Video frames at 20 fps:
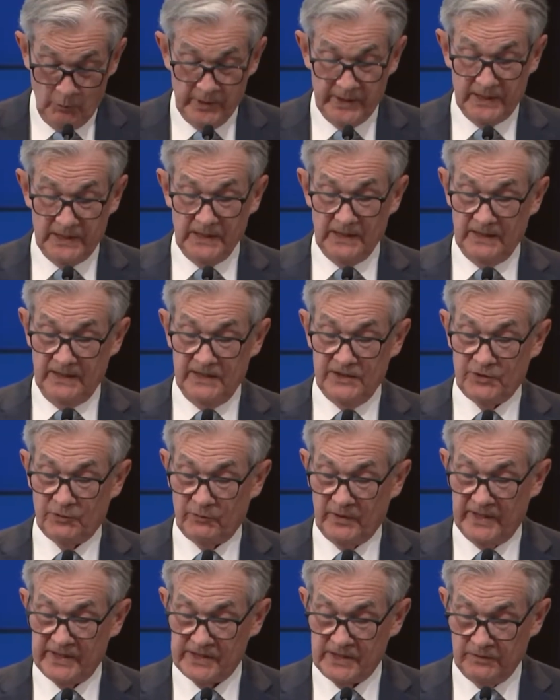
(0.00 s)
We need to
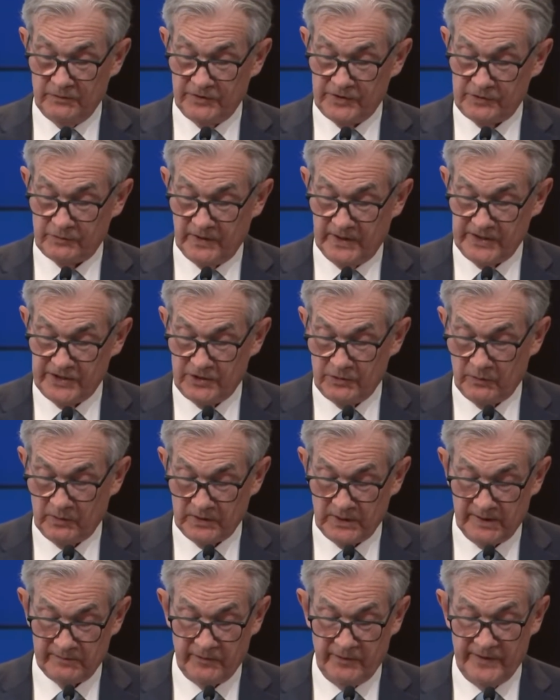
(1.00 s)
raise interest rates to a
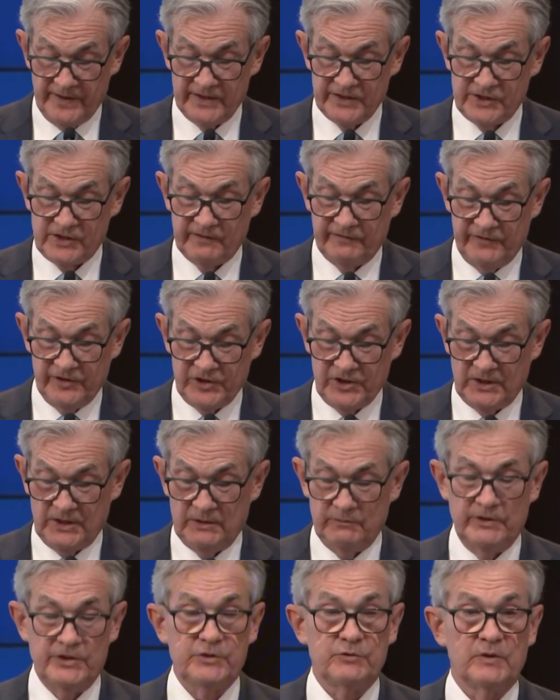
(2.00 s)
level that is sufficiently
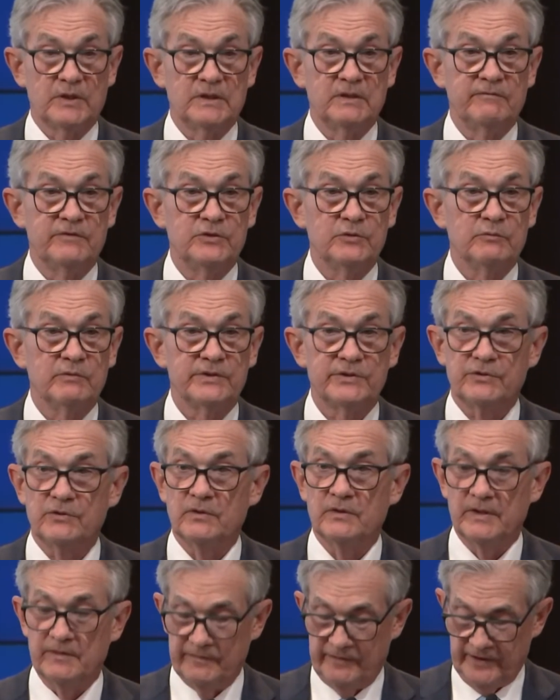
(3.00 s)
restrictive to
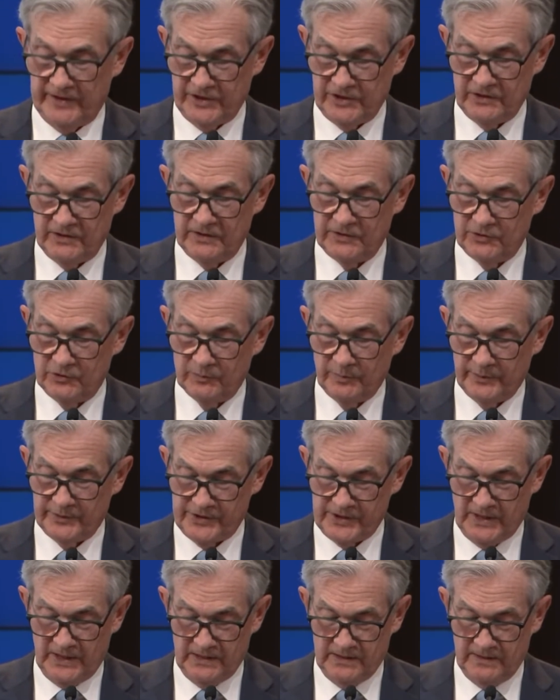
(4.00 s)
return inflation to
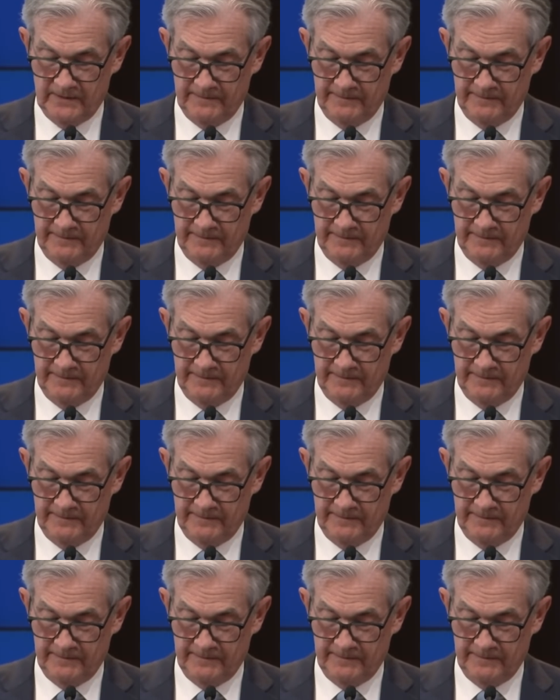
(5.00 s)
2%.